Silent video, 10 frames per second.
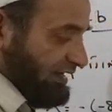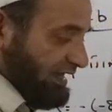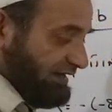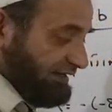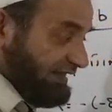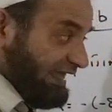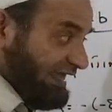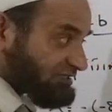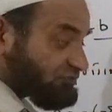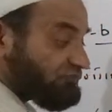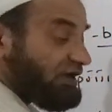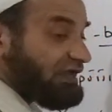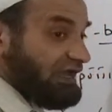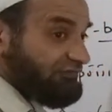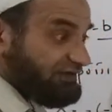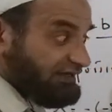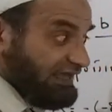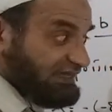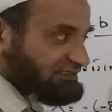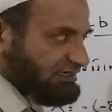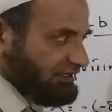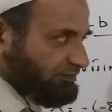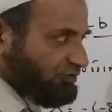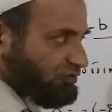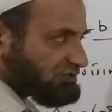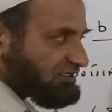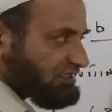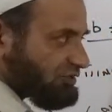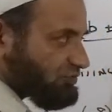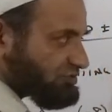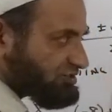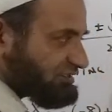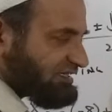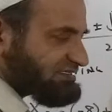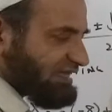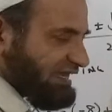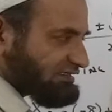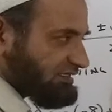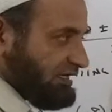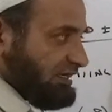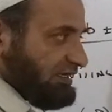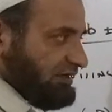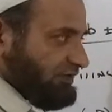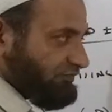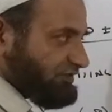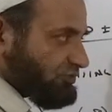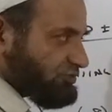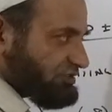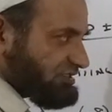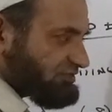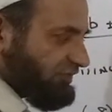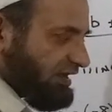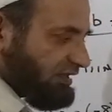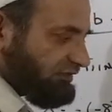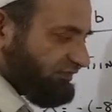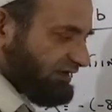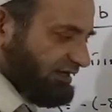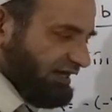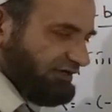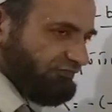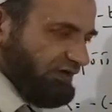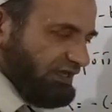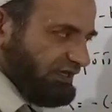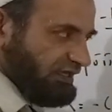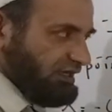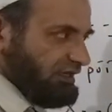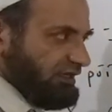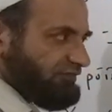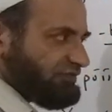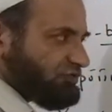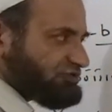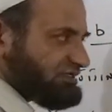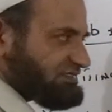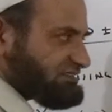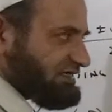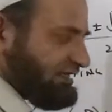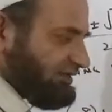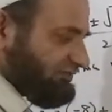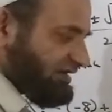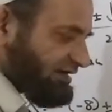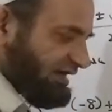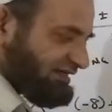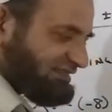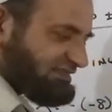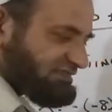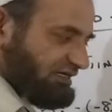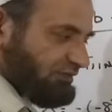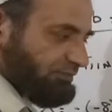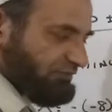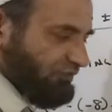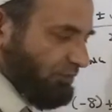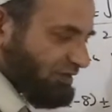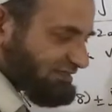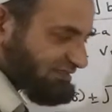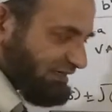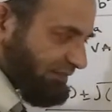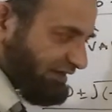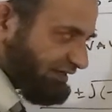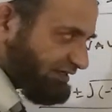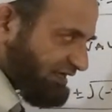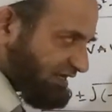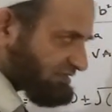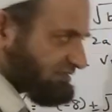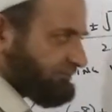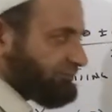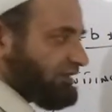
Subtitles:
Here written x. Why I have written x here? Because in the question there is x. If in the question is y, we can write y. If in the question is z, we can write z. The formula is same as it is.